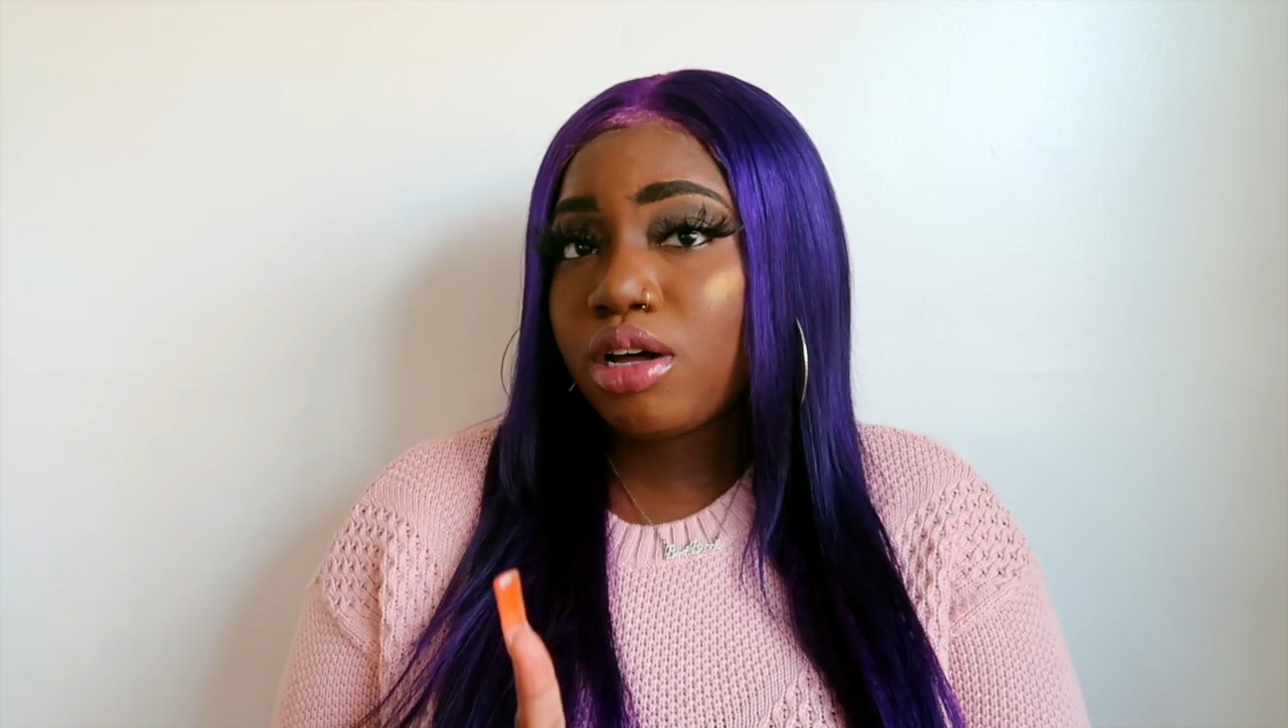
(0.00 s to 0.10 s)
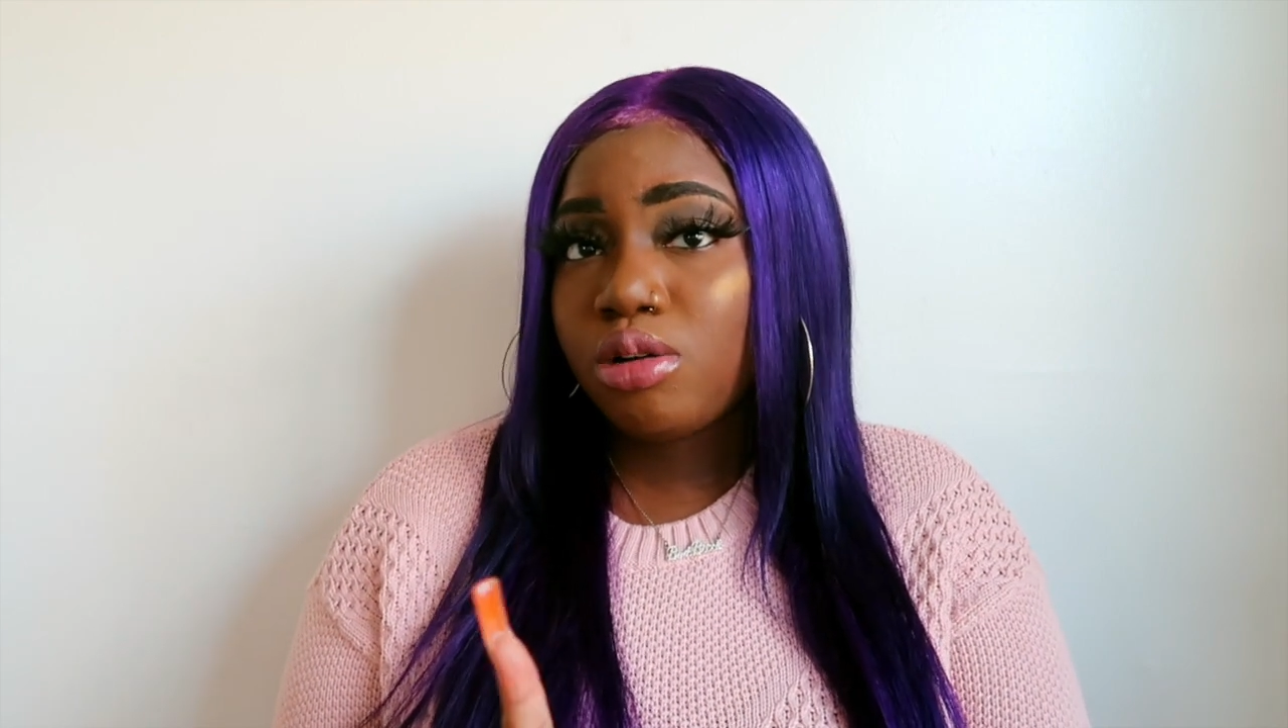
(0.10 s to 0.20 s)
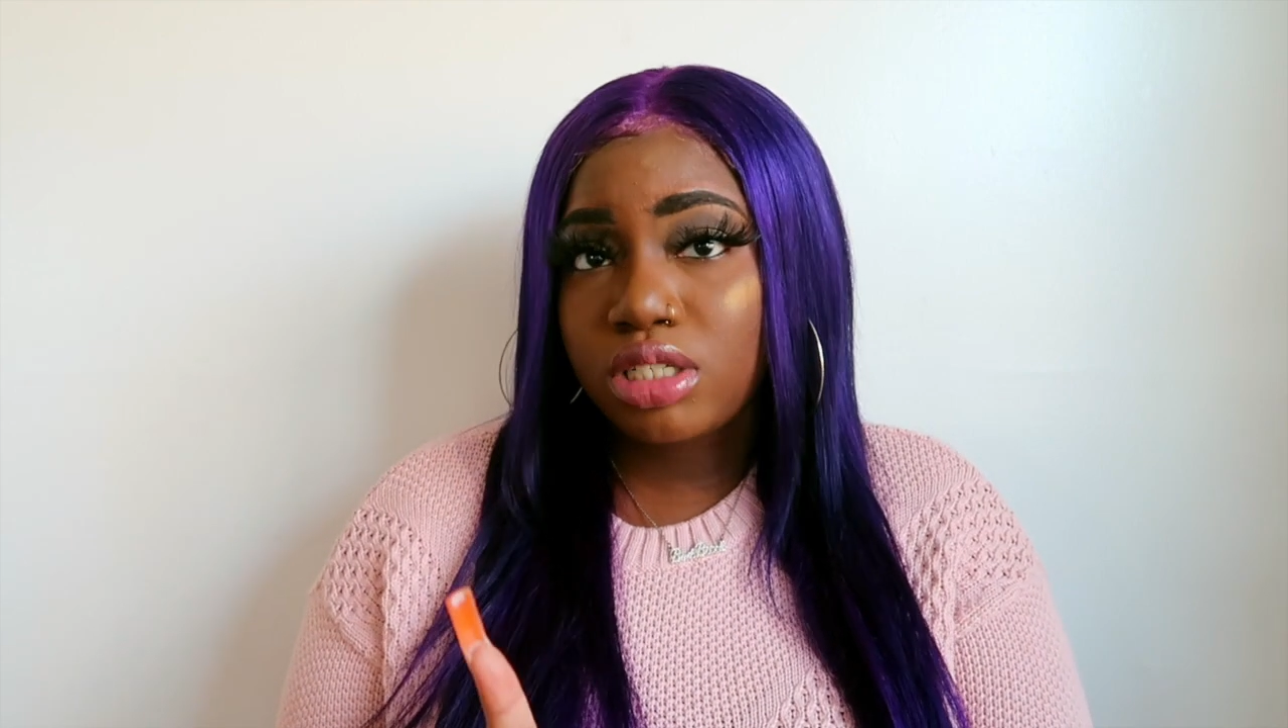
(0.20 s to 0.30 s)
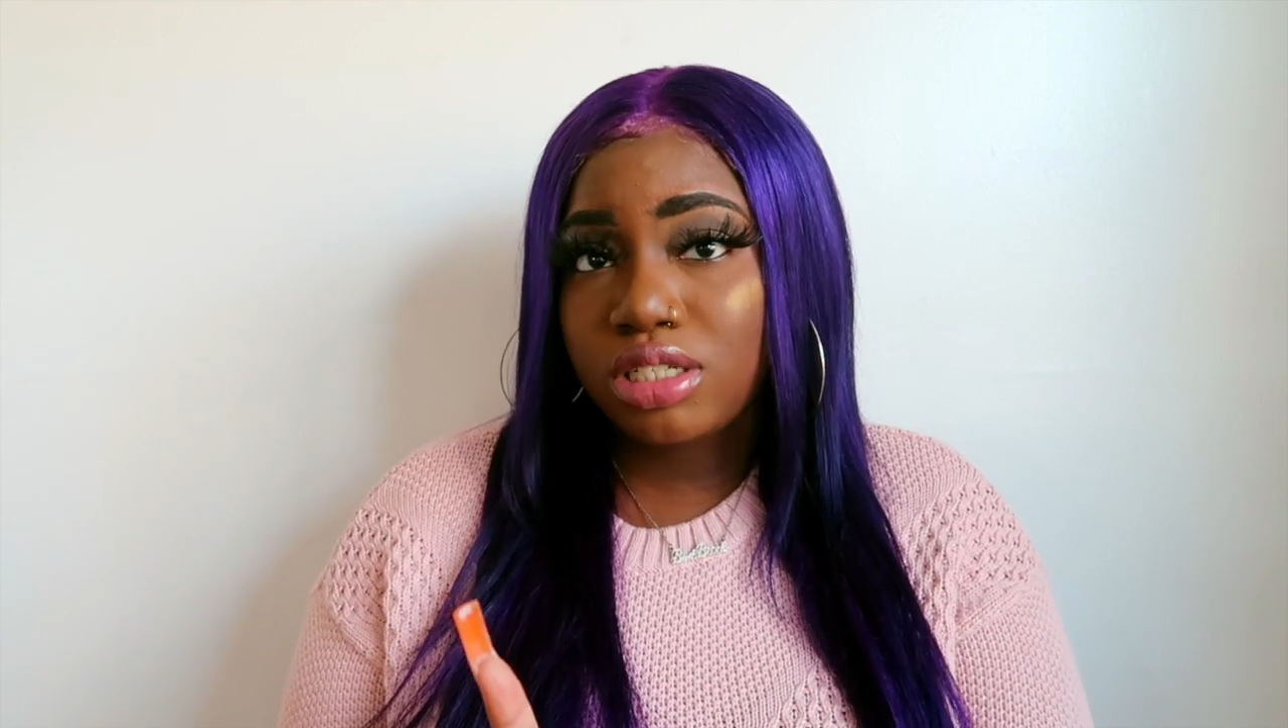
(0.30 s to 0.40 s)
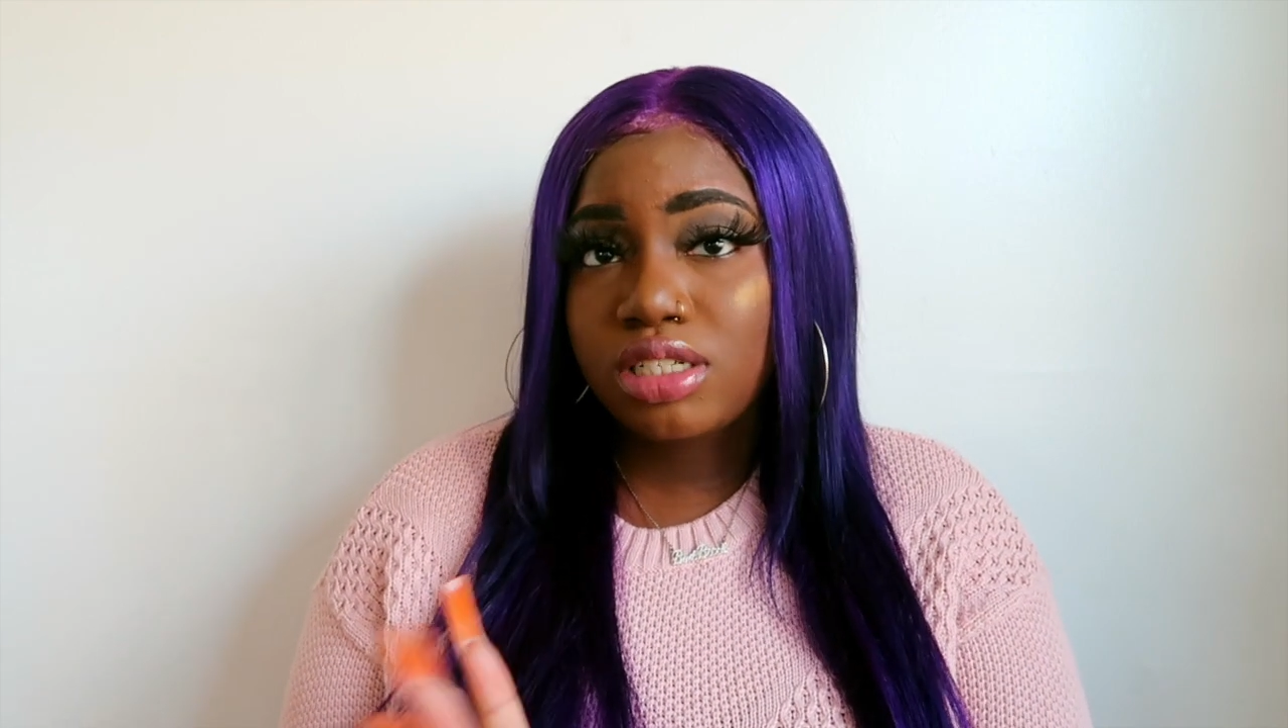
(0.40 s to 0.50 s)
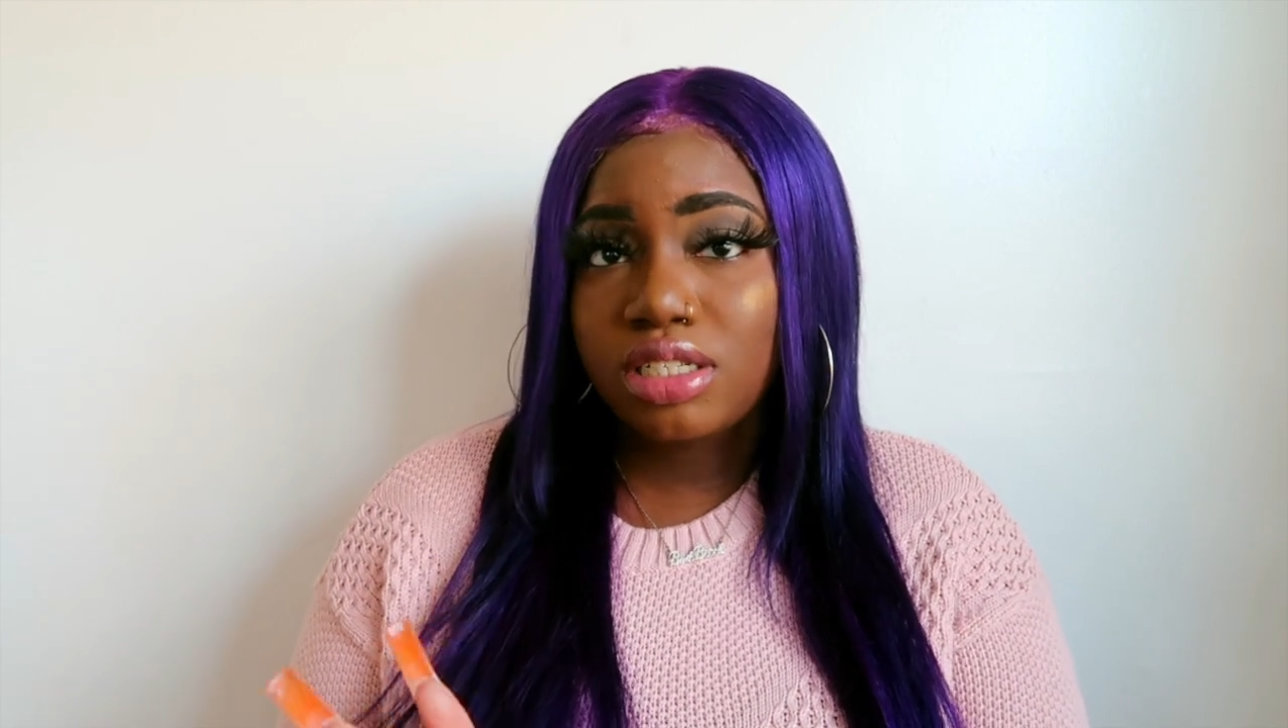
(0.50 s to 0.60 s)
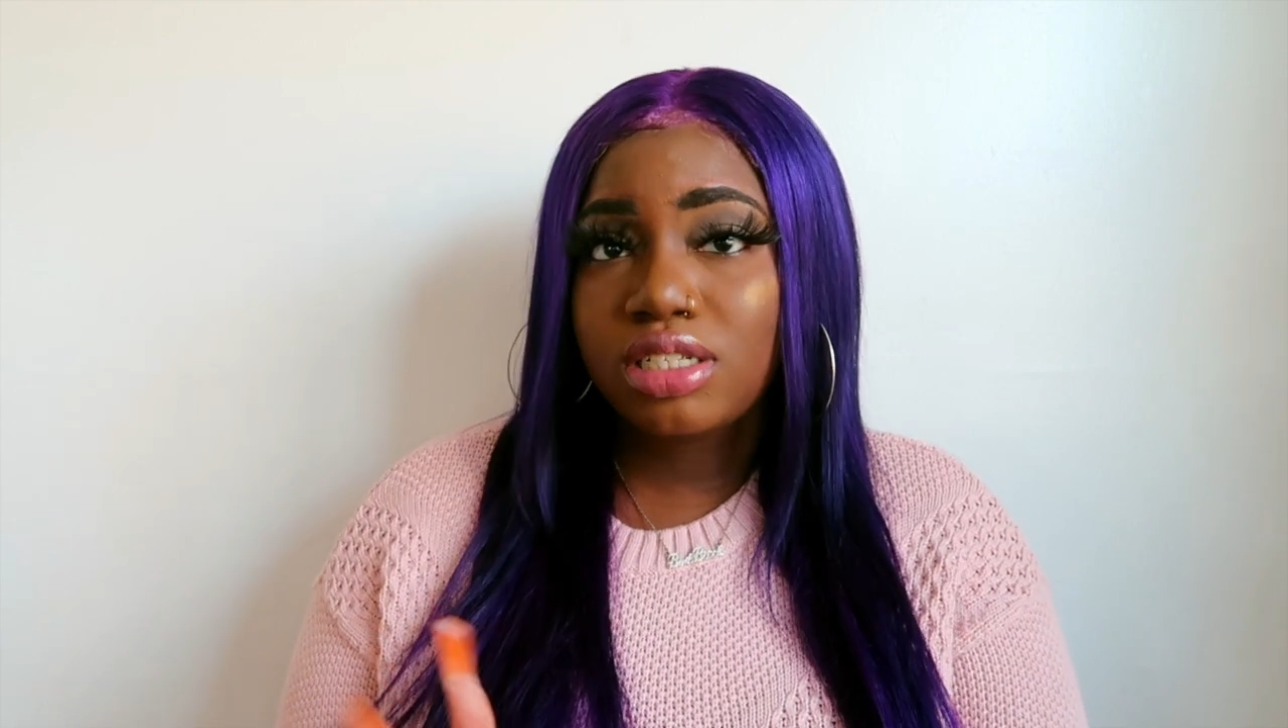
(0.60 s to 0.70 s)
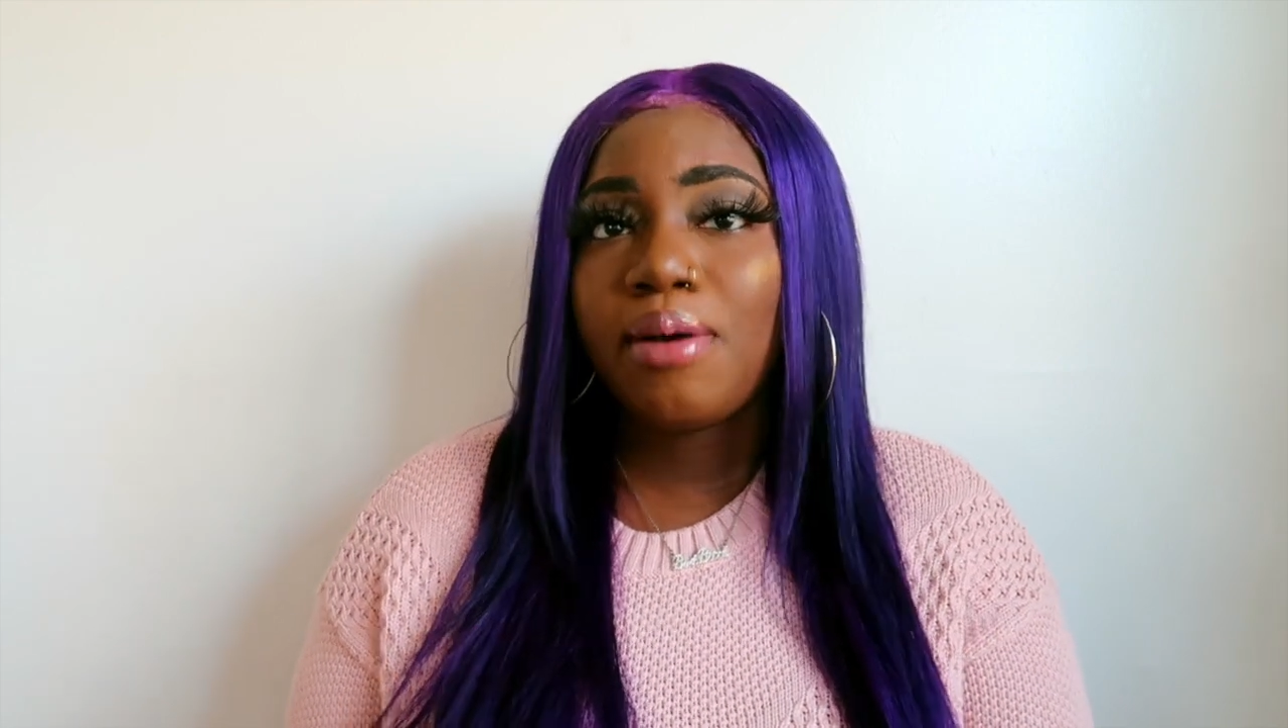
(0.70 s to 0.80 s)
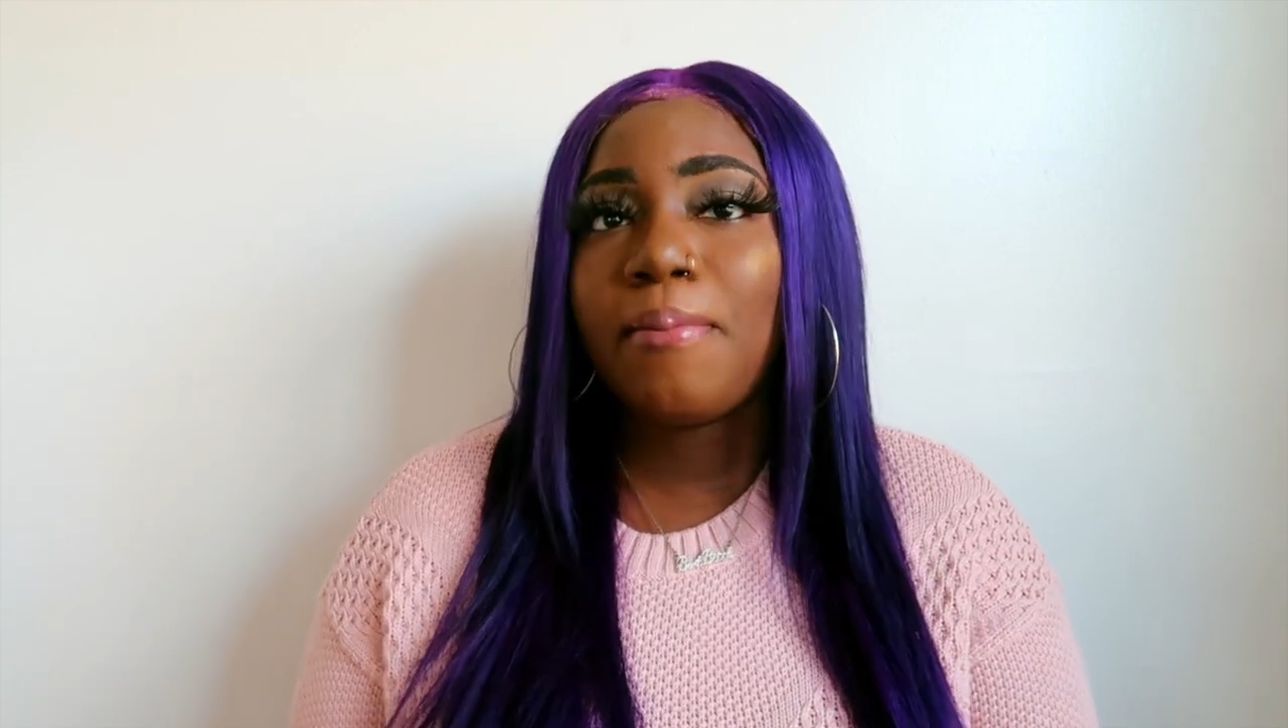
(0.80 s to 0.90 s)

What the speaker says: back on sis.